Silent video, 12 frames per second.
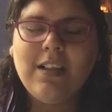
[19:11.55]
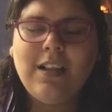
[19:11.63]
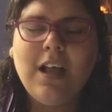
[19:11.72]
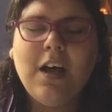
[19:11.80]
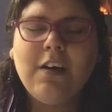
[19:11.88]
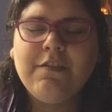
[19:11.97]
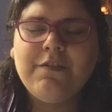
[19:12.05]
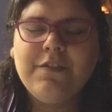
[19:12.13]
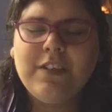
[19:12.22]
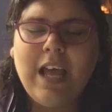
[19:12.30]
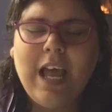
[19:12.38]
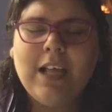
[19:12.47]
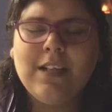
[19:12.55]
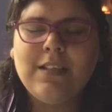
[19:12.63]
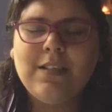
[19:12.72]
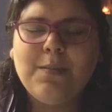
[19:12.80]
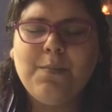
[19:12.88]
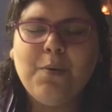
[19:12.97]
loved, and
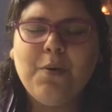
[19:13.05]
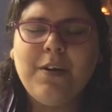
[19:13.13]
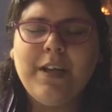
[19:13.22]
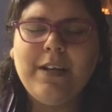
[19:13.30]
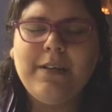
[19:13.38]
supported.